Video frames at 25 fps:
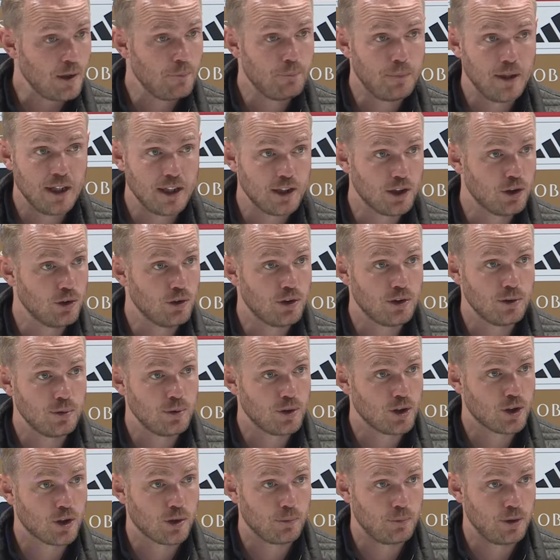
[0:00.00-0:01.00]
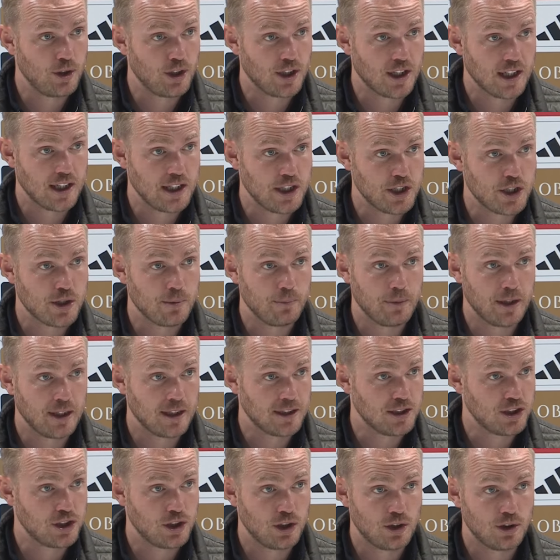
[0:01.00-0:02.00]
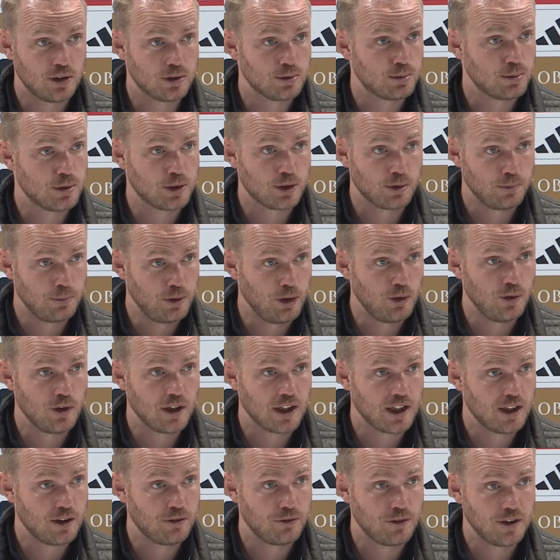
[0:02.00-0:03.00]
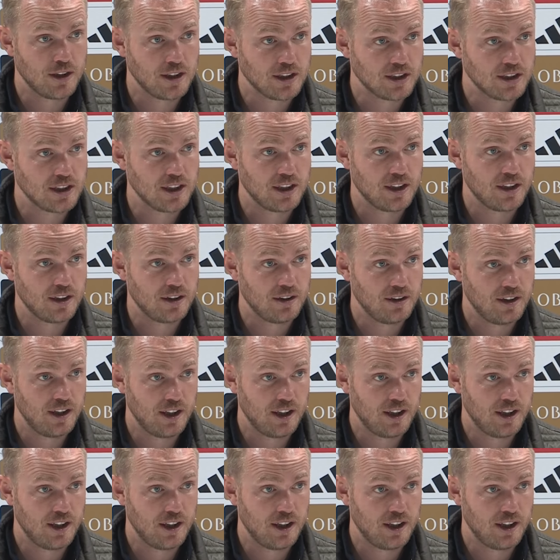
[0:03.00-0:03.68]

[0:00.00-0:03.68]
being good in the communication, making sure that we communicate things in, a,